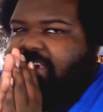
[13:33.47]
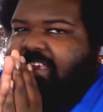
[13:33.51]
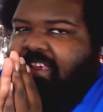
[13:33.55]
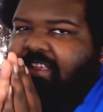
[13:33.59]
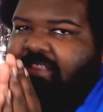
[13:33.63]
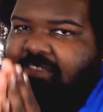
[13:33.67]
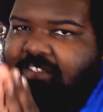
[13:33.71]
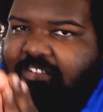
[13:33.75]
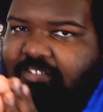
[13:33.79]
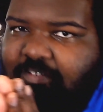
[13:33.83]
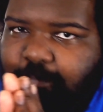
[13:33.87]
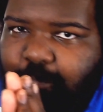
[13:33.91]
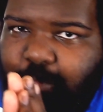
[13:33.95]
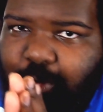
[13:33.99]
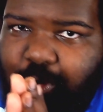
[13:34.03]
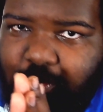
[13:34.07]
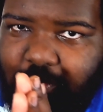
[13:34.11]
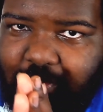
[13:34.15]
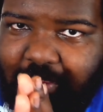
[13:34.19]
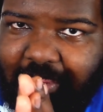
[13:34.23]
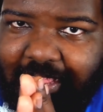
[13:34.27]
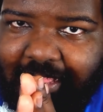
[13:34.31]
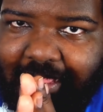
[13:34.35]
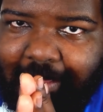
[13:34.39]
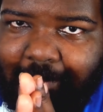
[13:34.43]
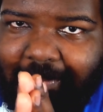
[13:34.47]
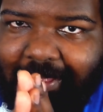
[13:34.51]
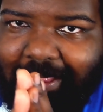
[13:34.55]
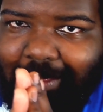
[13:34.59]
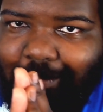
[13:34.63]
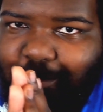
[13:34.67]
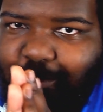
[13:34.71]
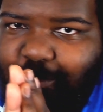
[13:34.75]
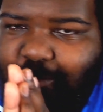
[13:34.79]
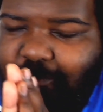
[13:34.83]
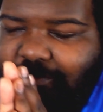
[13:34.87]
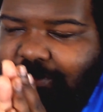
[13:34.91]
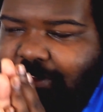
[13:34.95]
in this Mortal Kombat
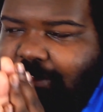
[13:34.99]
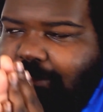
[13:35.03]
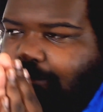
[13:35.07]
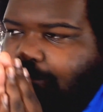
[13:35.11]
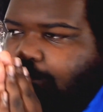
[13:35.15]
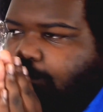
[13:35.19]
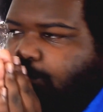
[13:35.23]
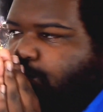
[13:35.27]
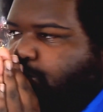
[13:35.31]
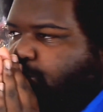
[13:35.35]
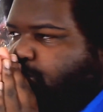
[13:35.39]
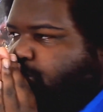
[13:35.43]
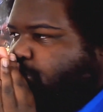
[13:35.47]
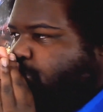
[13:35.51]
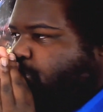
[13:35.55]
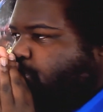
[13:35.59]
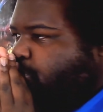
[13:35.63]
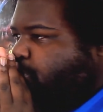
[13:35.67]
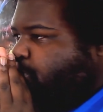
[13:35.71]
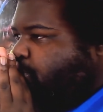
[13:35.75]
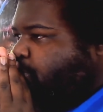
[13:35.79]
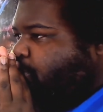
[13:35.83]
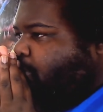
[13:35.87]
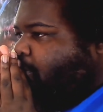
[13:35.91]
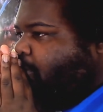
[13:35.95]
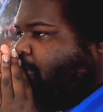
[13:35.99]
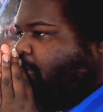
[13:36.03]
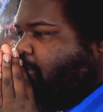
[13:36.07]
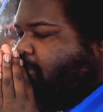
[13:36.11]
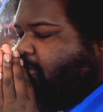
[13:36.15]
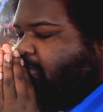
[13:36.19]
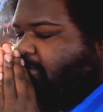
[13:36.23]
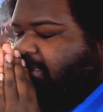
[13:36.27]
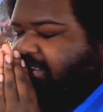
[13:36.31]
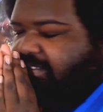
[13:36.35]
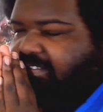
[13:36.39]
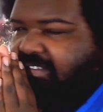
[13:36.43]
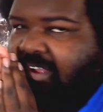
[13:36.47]
movie,
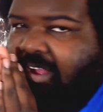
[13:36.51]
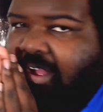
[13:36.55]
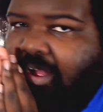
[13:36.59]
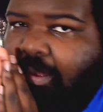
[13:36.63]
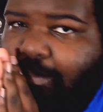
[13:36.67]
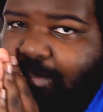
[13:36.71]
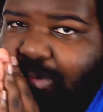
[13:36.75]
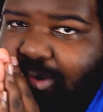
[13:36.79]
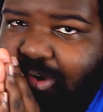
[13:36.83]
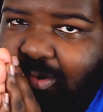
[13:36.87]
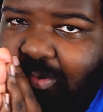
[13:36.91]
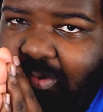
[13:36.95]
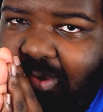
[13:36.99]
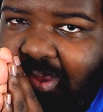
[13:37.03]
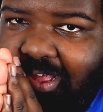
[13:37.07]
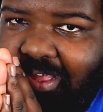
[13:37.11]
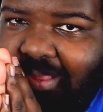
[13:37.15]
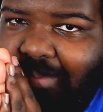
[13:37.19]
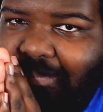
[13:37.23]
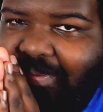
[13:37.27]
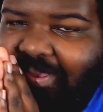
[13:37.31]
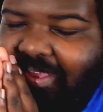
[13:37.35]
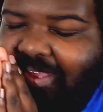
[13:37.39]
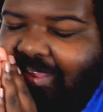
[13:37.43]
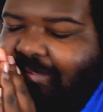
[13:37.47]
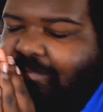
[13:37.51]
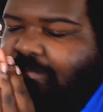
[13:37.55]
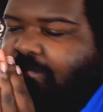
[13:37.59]
that's called Mortal Kombat,